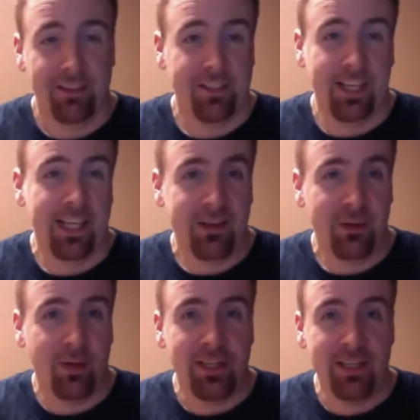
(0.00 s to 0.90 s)
I had no
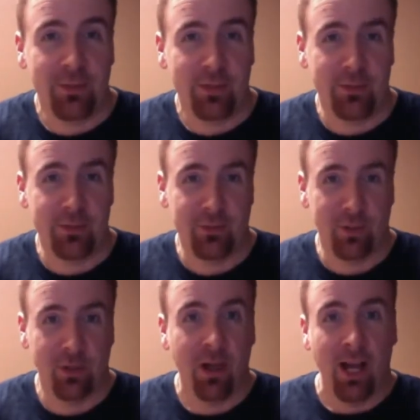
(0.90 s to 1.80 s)
idea what those were.
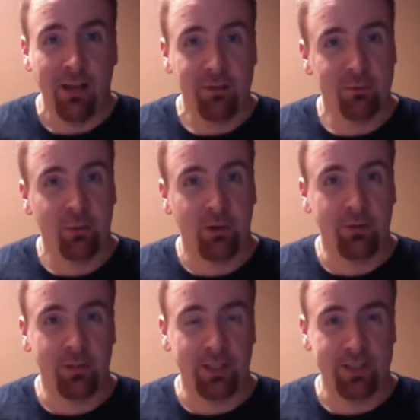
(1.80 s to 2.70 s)
I was more or
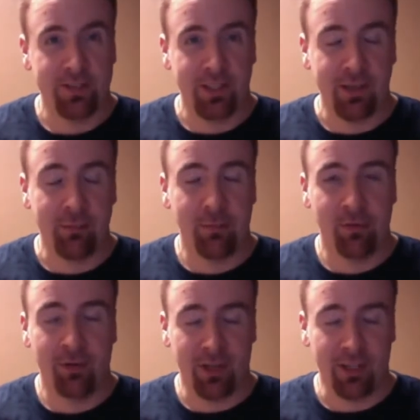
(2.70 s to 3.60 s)
less
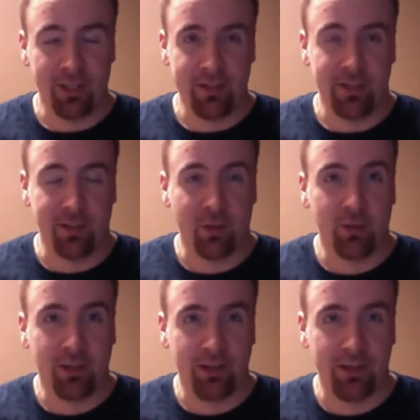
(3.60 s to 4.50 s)
creating this
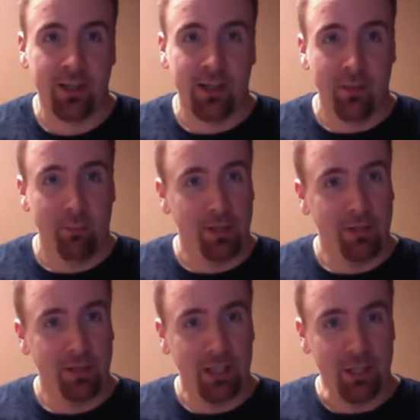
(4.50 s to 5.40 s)
corollary by looking
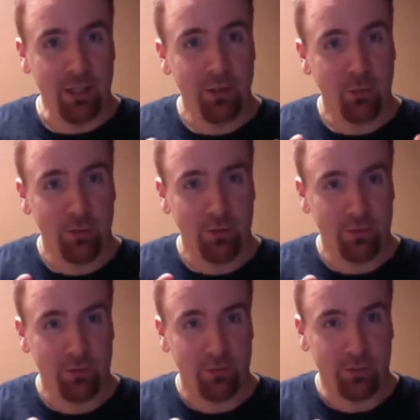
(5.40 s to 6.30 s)
at your
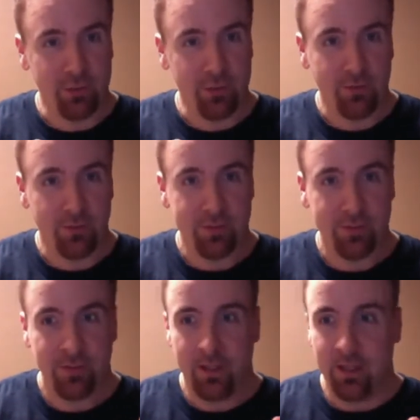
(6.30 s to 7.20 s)
wonderful achievements,
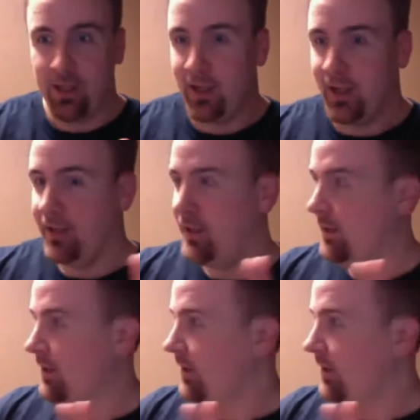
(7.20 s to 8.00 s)
and then